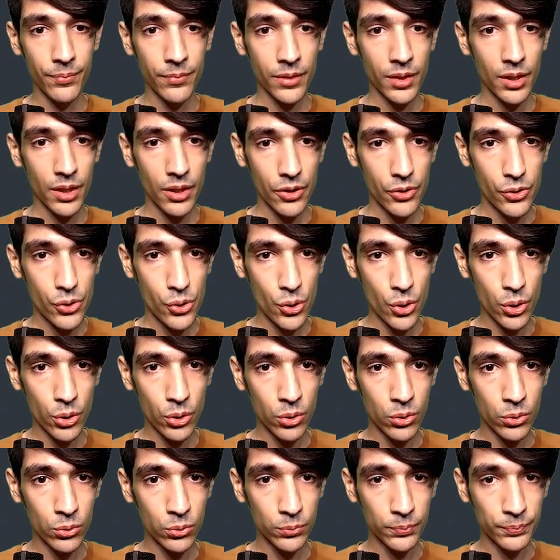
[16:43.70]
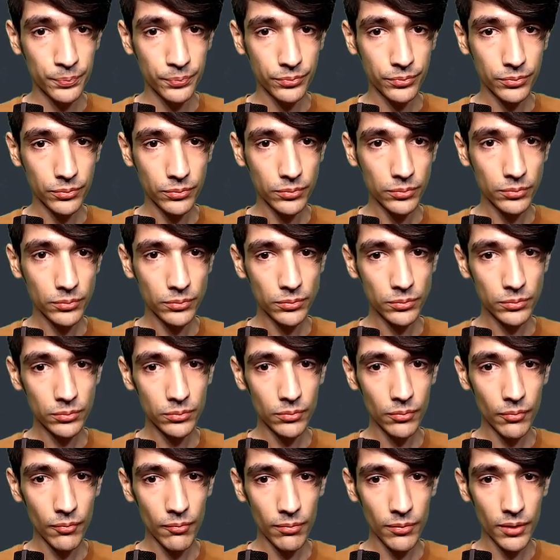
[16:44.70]
So
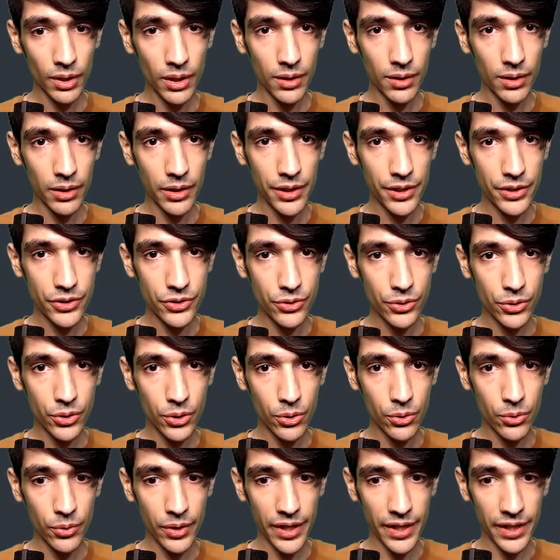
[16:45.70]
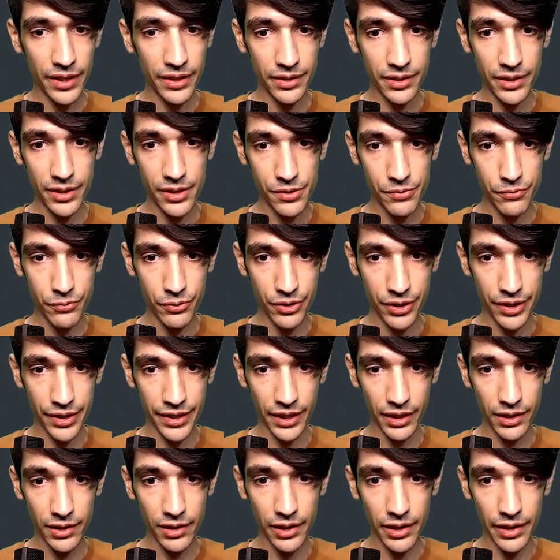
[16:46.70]
let's go, and this forget
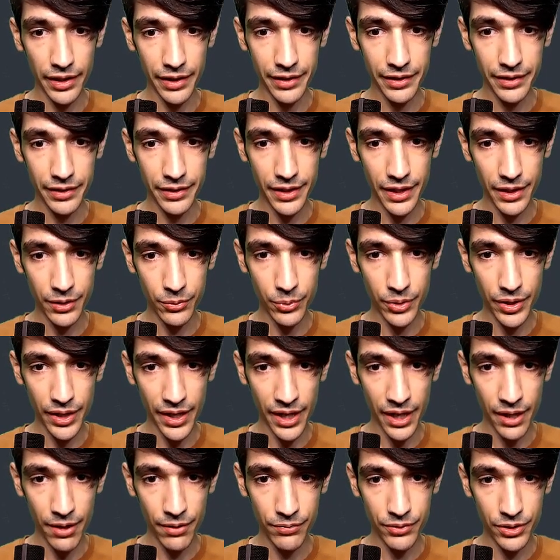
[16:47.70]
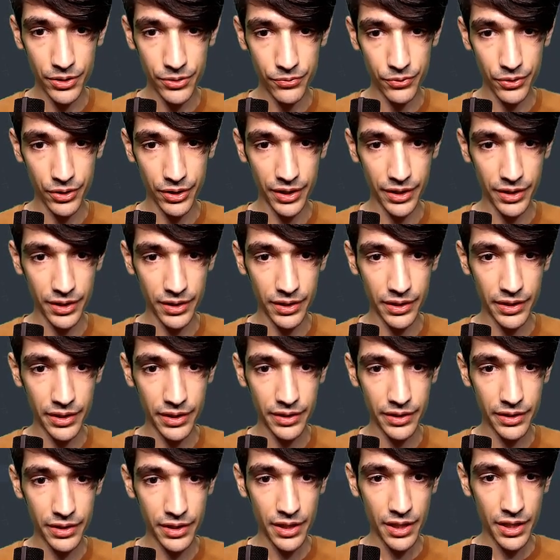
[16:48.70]
link that we have, this forget link,
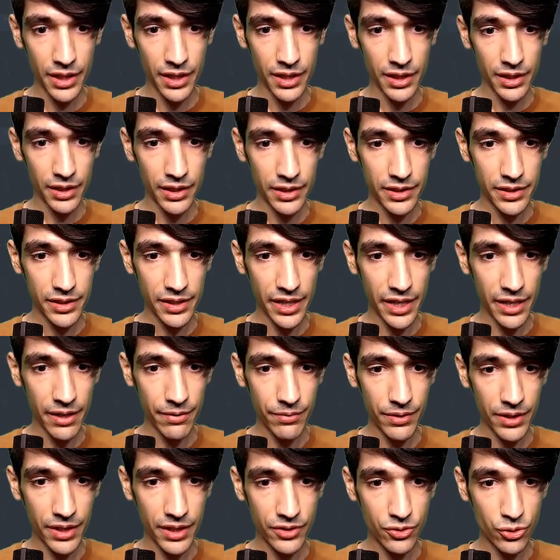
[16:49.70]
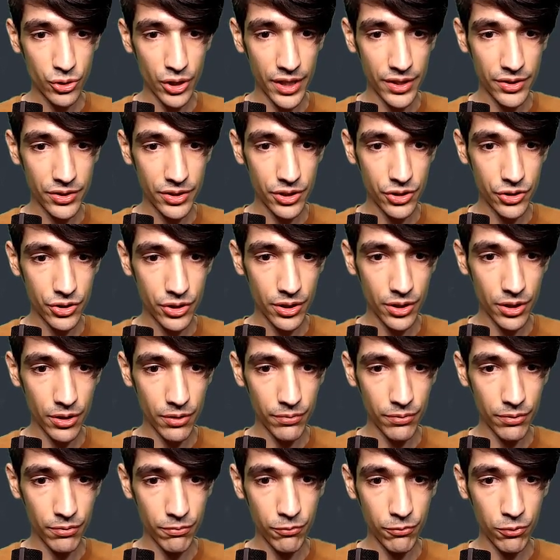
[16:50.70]
let's have a transition of
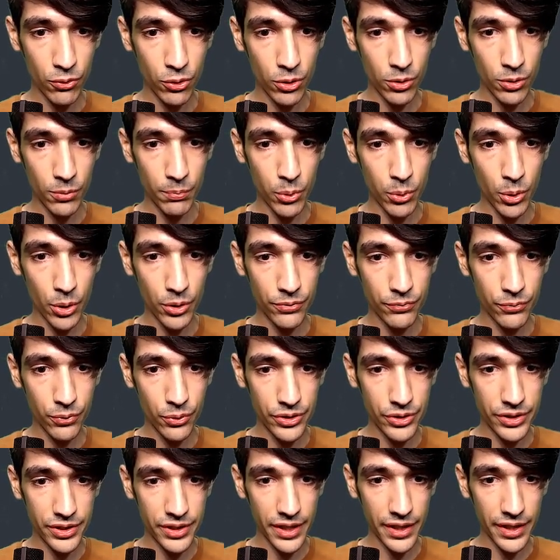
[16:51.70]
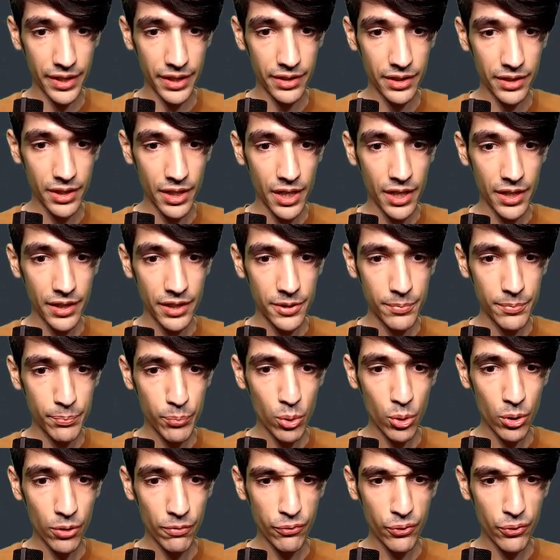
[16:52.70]
0.4 second. This
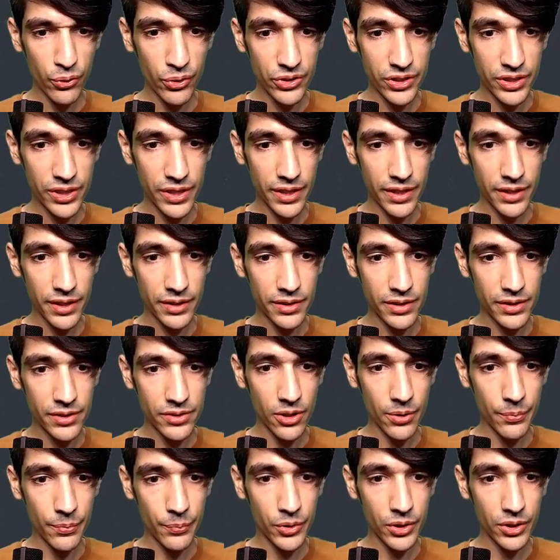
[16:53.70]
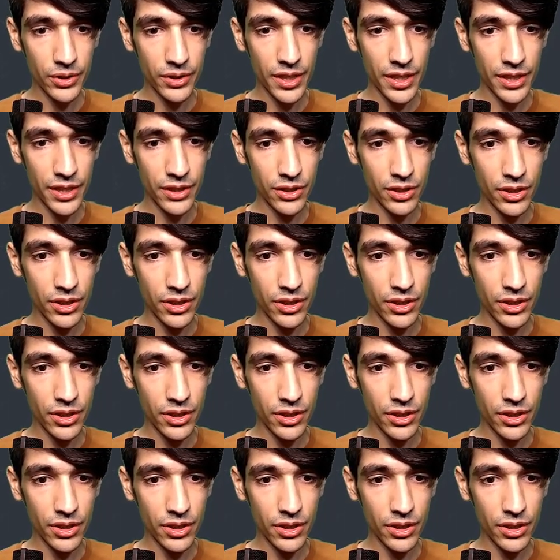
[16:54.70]
0.4 second is something that